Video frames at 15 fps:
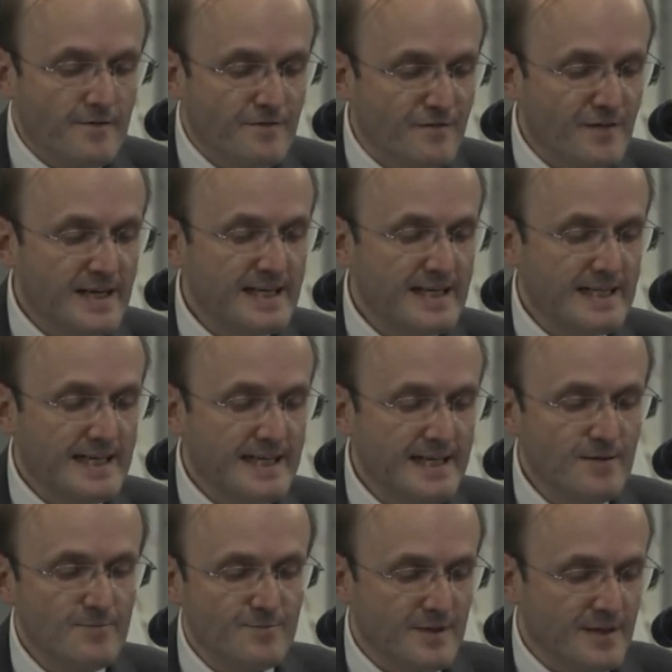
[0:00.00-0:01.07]

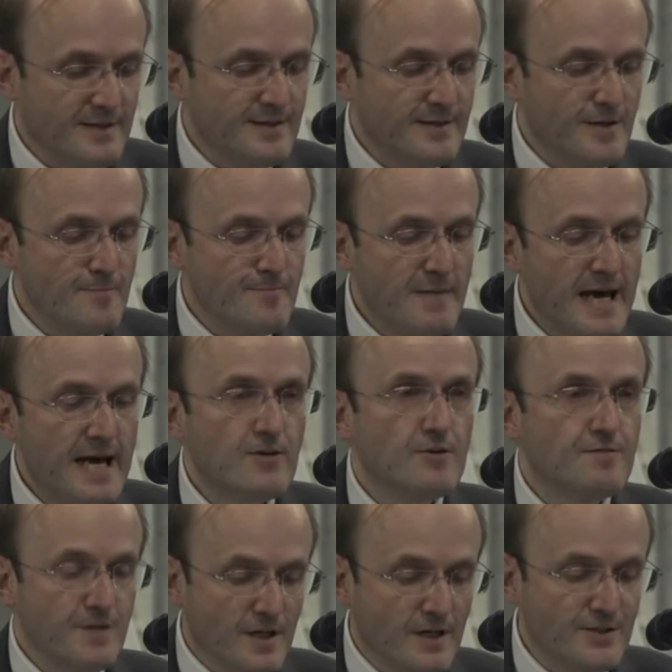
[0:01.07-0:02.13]
Finally, the Mayor
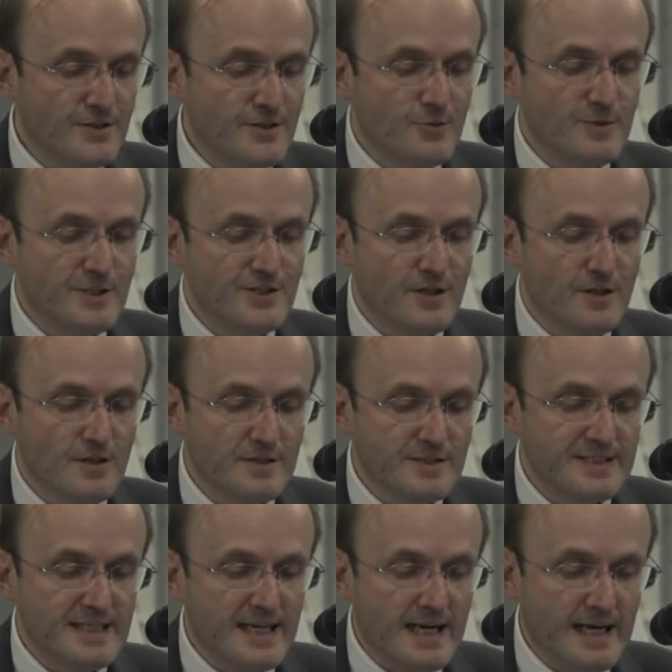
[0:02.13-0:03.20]
of London
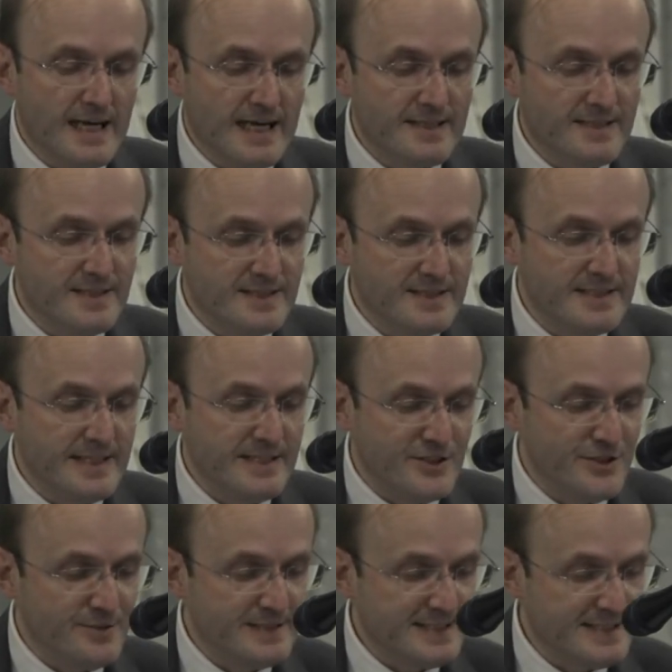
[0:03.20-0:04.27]
results at
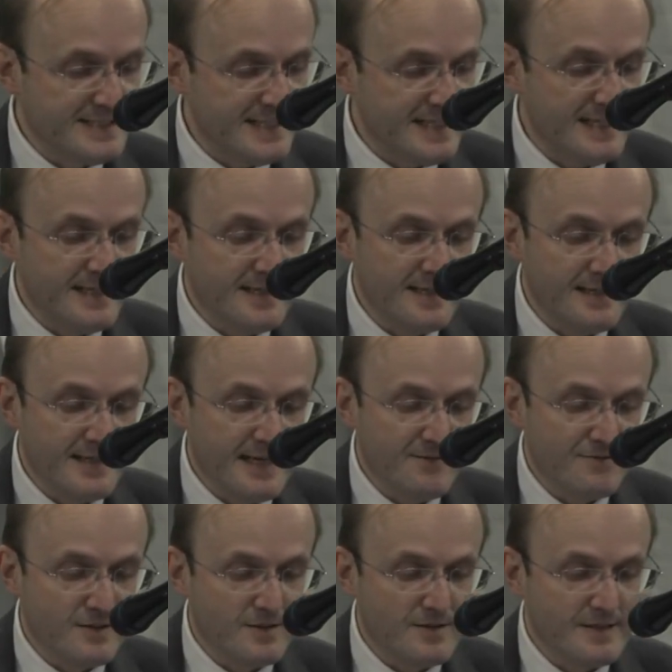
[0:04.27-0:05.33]
constituency
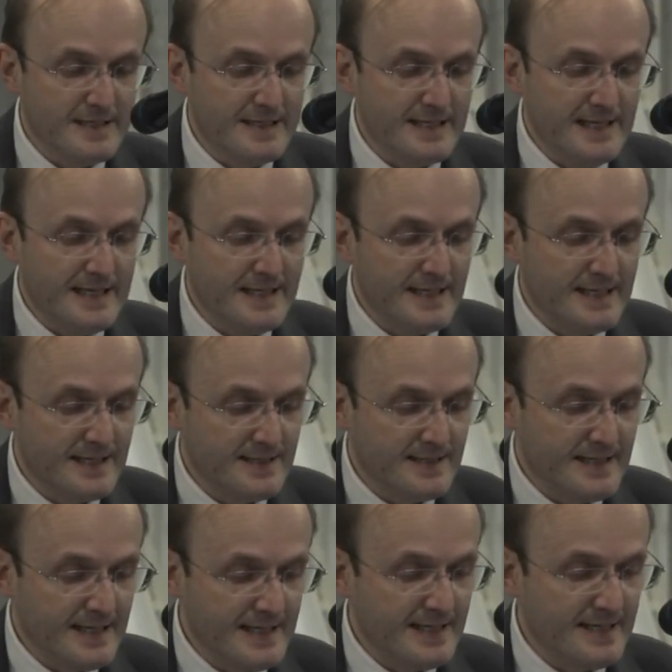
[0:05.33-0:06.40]
level in Ealing
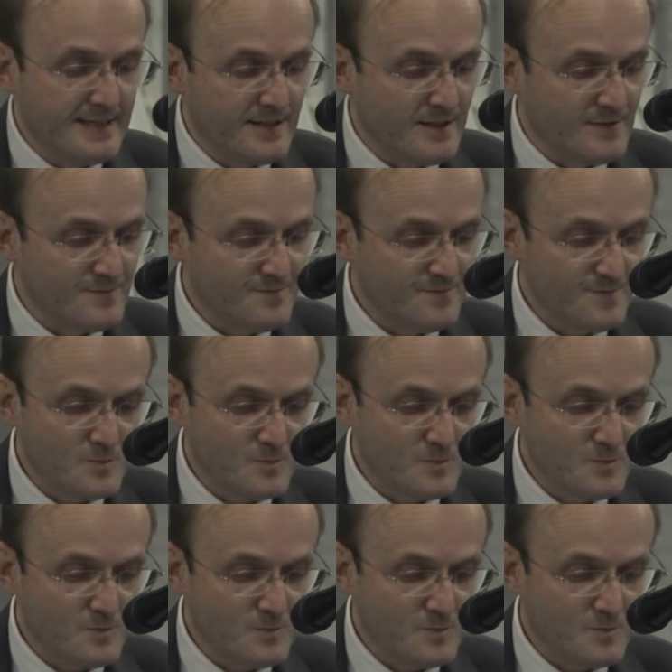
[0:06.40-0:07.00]
and Hillingdon.